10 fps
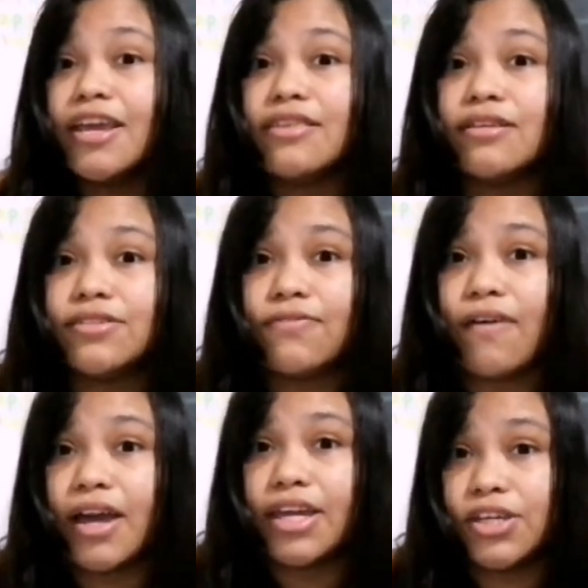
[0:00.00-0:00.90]

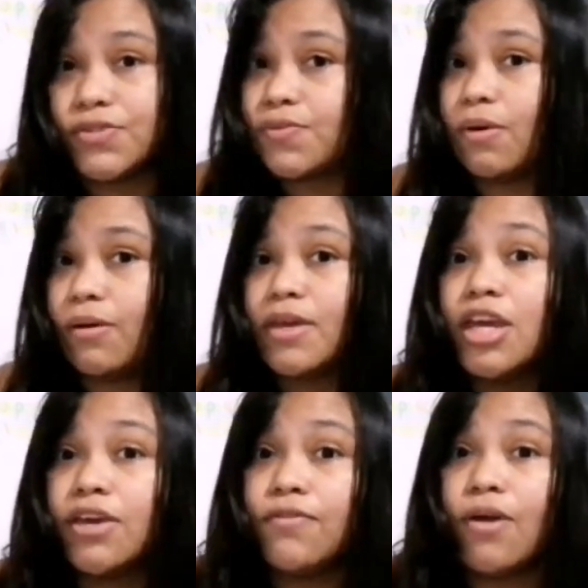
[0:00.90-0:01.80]
identify each one,
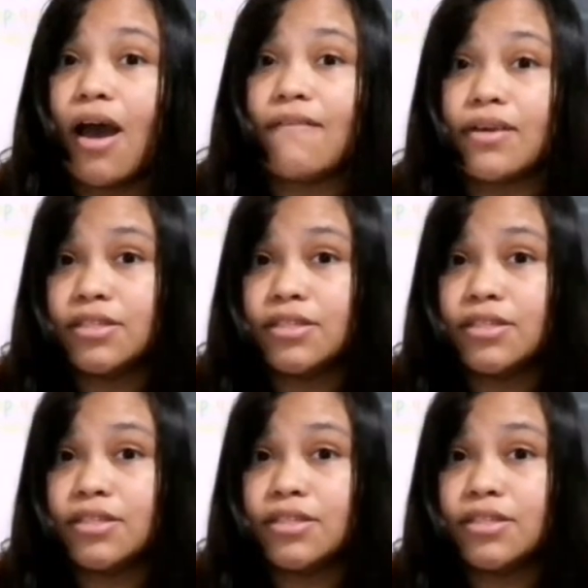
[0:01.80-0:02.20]
if you have an